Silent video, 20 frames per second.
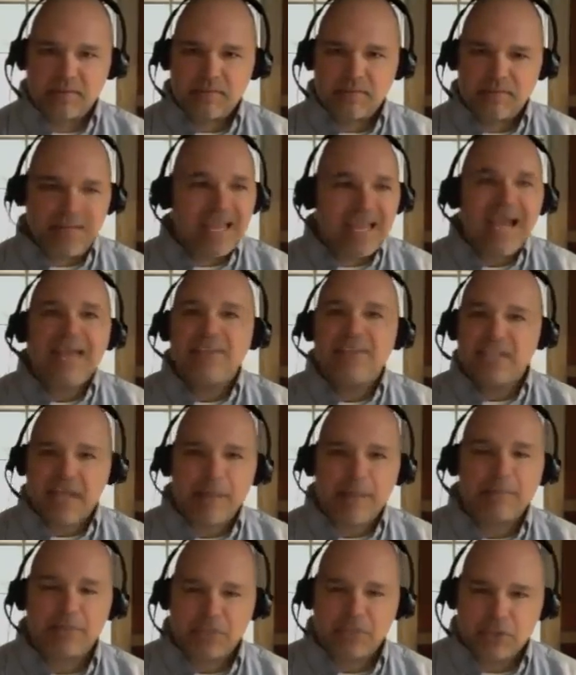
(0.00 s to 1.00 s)
They had the
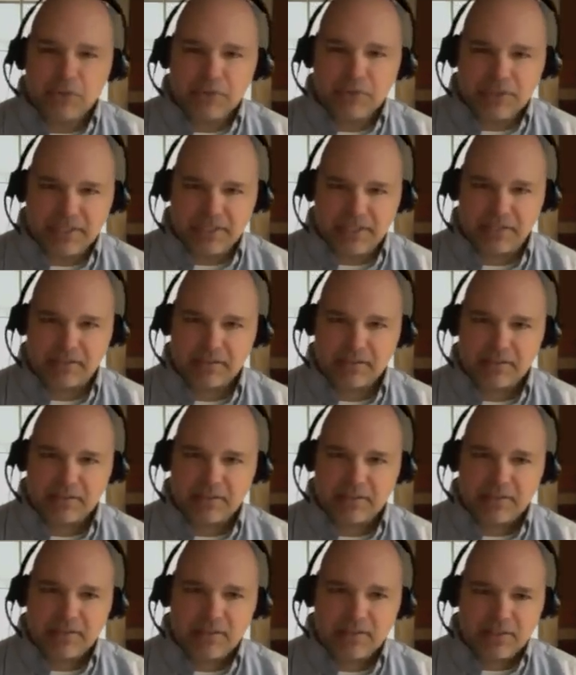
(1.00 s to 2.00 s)
opportunity
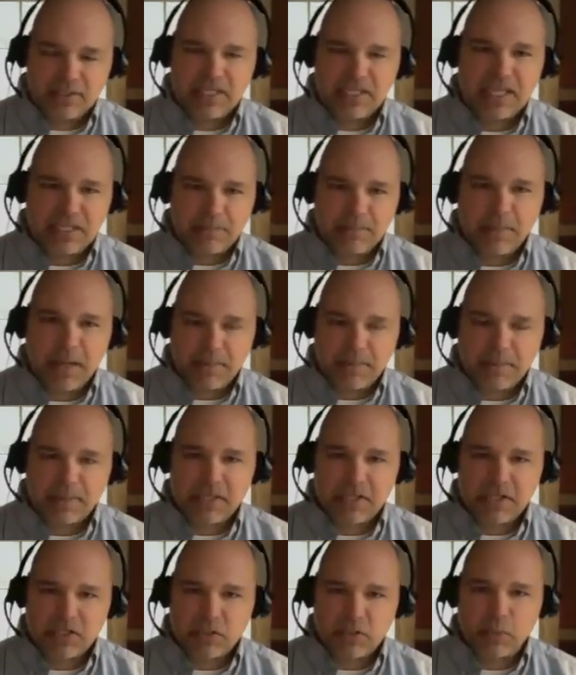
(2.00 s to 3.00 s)
to take the
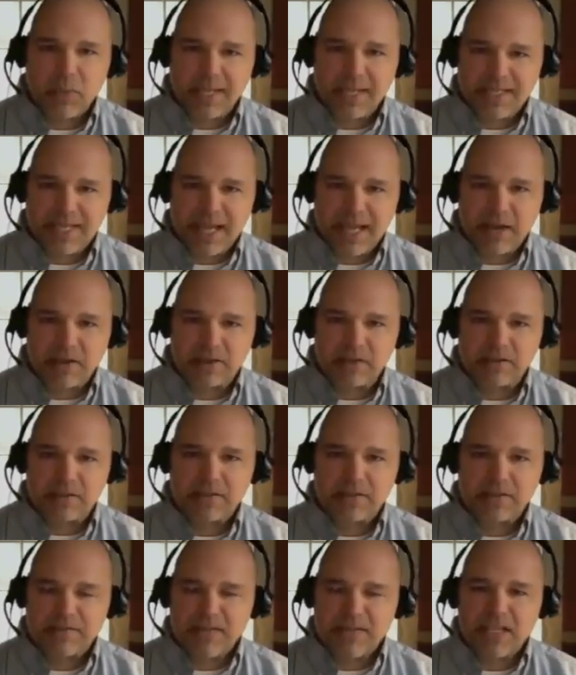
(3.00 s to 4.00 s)
population way down
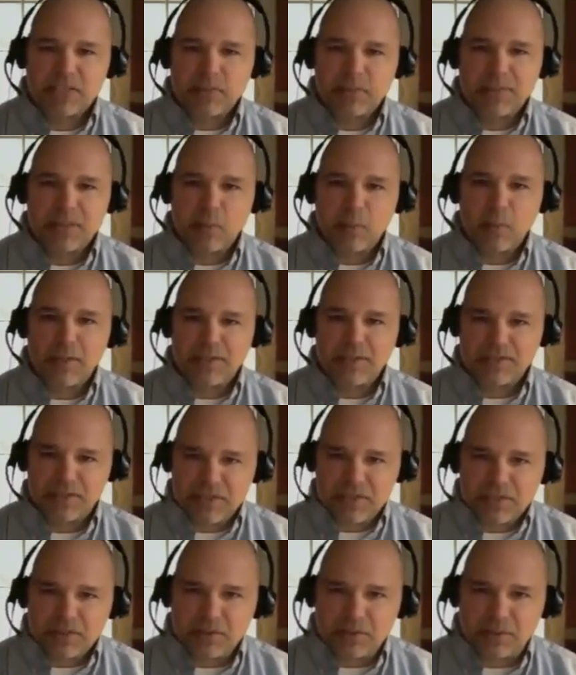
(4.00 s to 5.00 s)
if that's what they wanted to
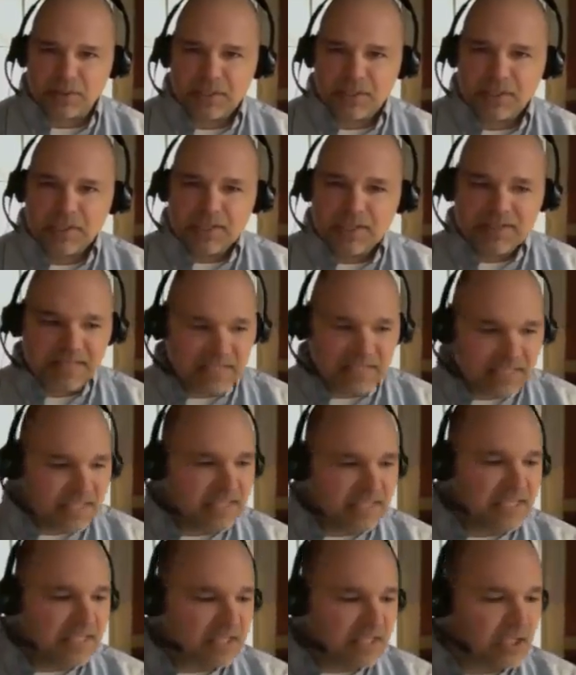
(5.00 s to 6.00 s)
do. They didn't
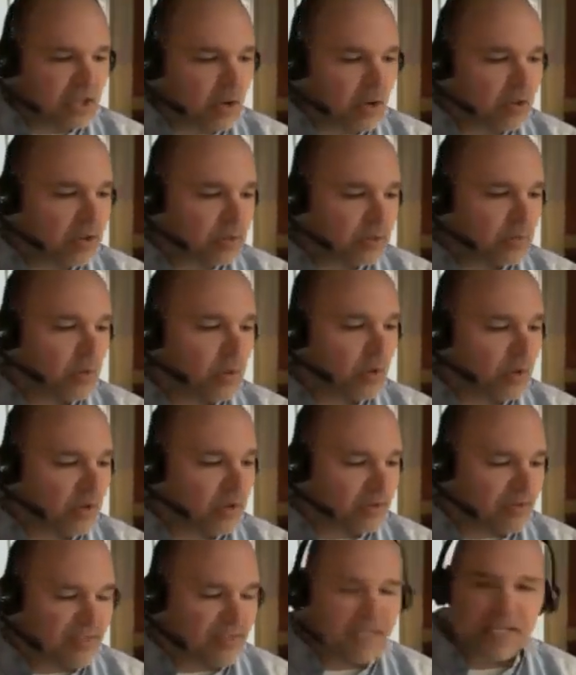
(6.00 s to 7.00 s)
need to go through
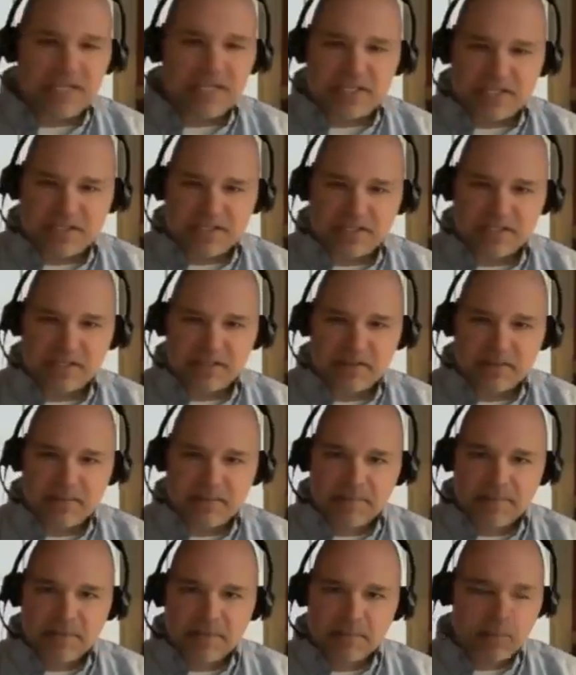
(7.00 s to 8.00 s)
all this,
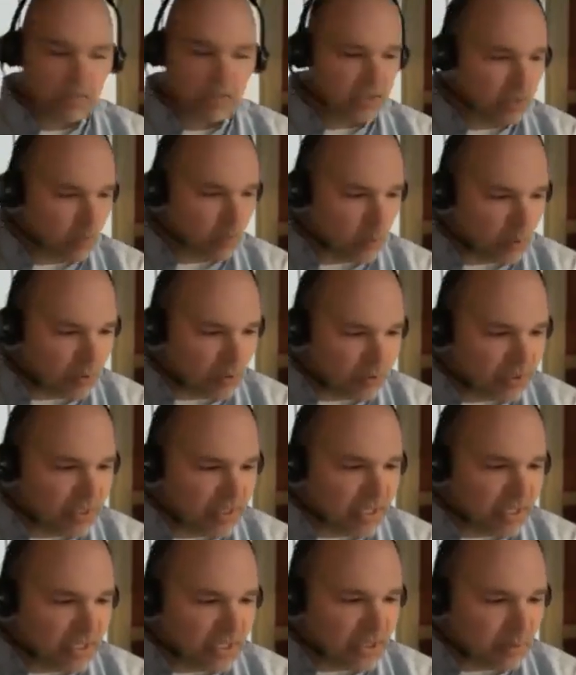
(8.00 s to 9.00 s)
putting the world
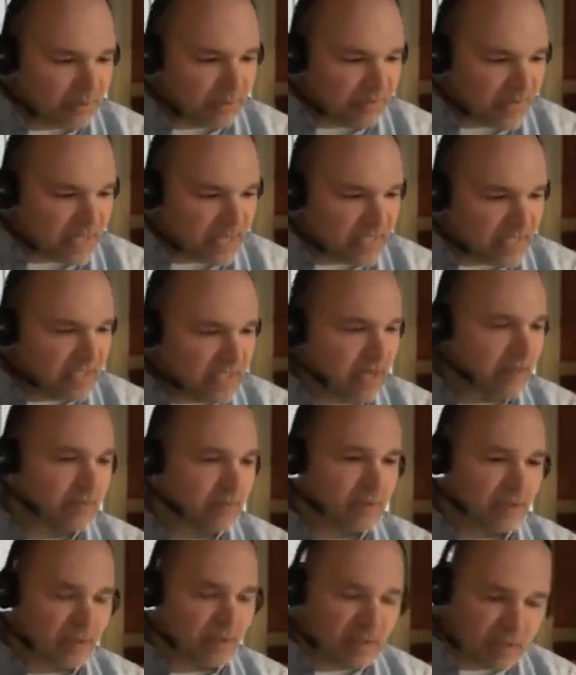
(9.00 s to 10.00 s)
into a face
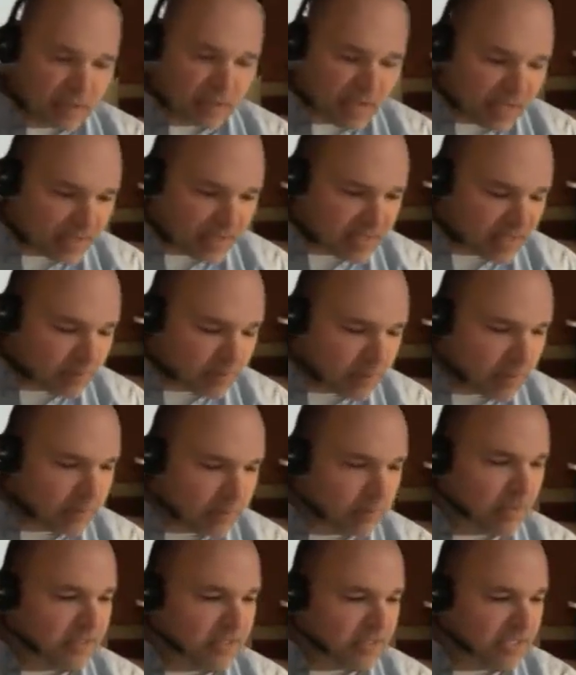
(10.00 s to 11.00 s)
covering, constant pre
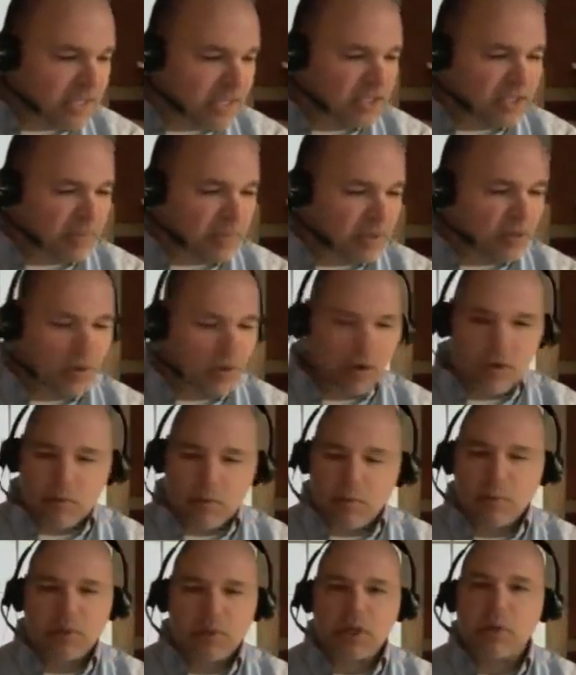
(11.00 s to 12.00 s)
presentation about all
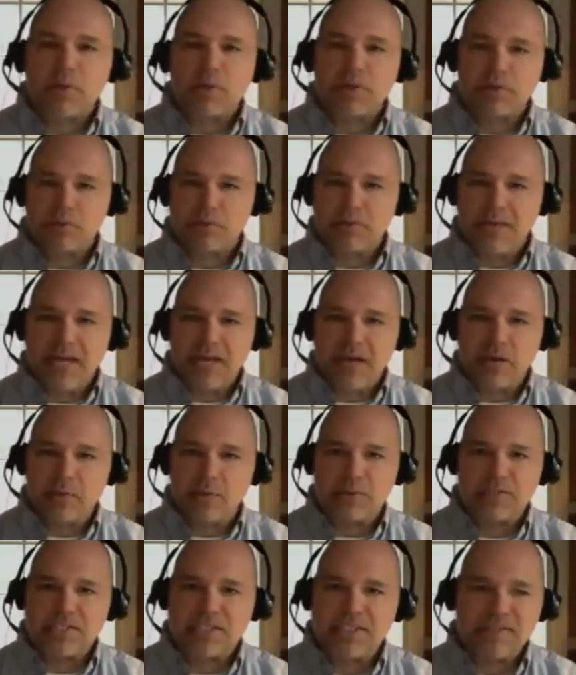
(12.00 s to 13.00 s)
what we're going through now
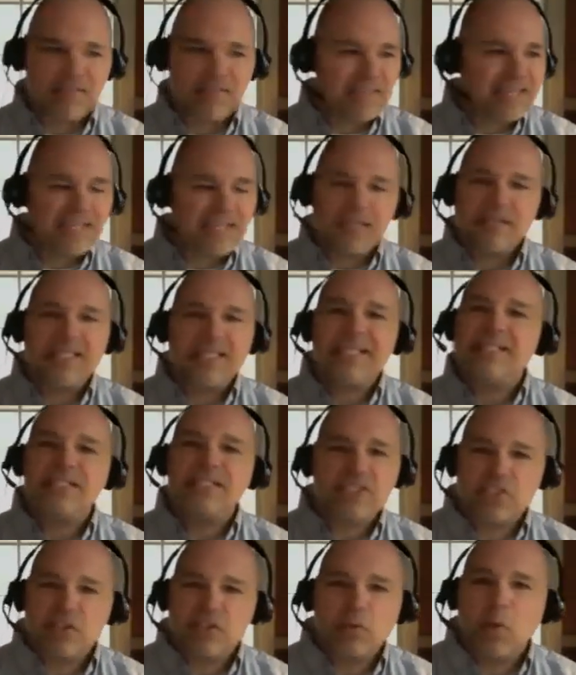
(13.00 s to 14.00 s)
with CV. They didn't need to
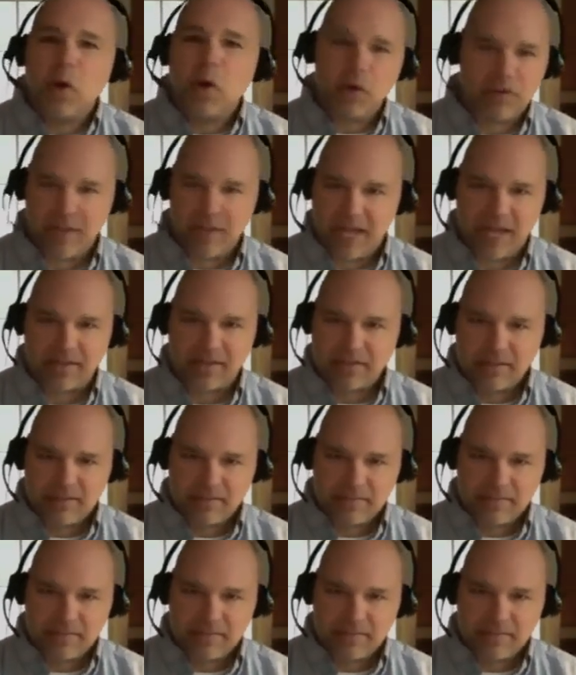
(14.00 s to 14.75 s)
do all that.